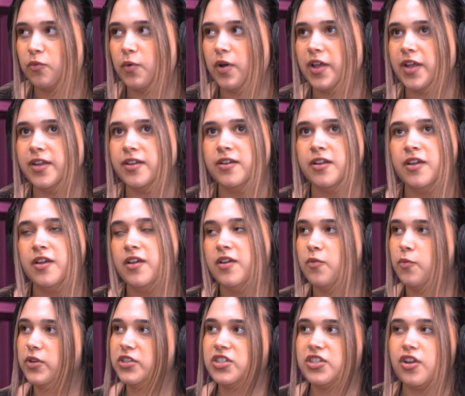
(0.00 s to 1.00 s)
Like
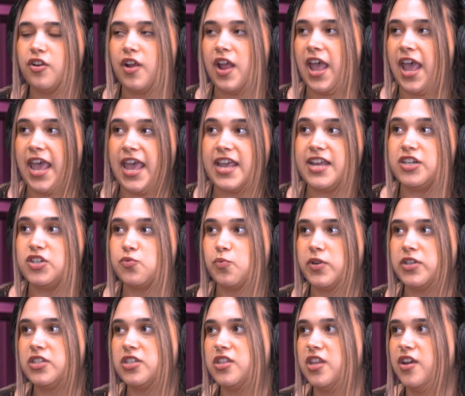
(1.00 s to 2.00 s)
what's their age,
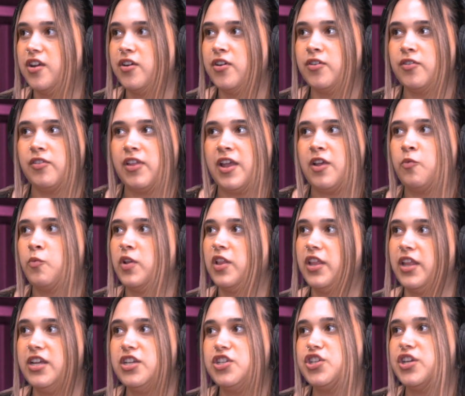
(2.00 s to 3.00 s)
what's their like
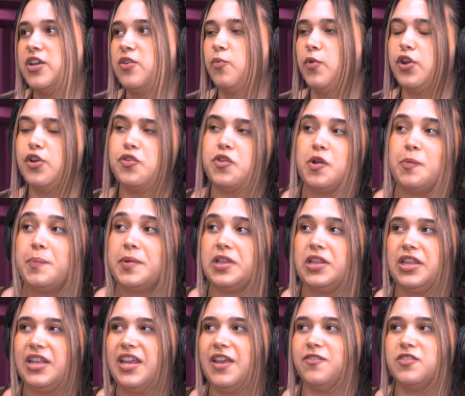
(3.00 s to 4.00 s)
religion, what are their
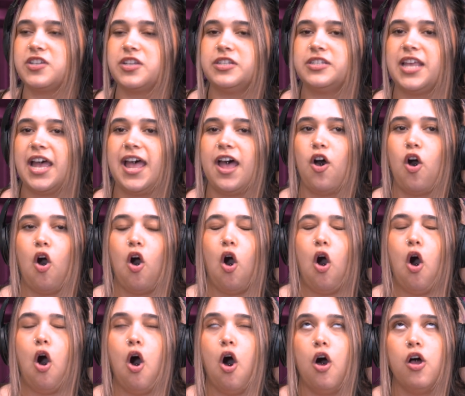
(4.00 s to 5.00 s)
beliefs? Because
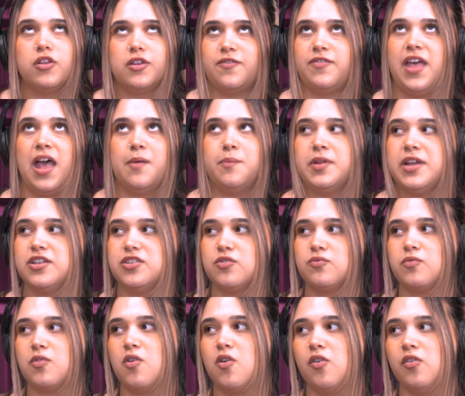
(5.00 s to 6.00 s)
all of that plays a
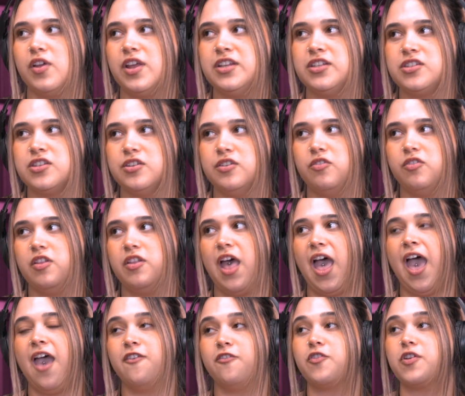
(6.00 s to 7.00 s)
role into
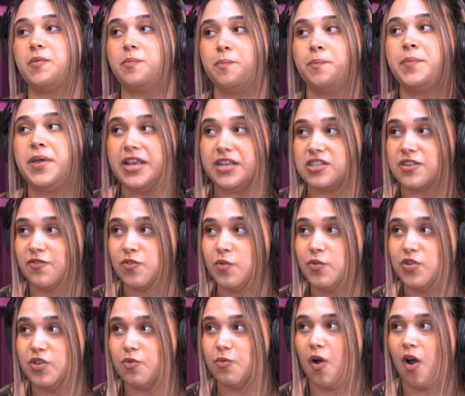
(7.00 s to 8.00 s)
every piece of who
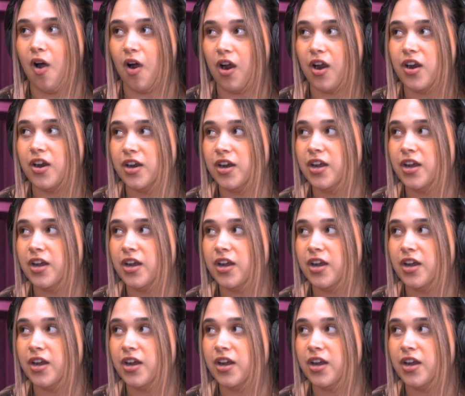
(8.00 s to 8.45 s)
you are.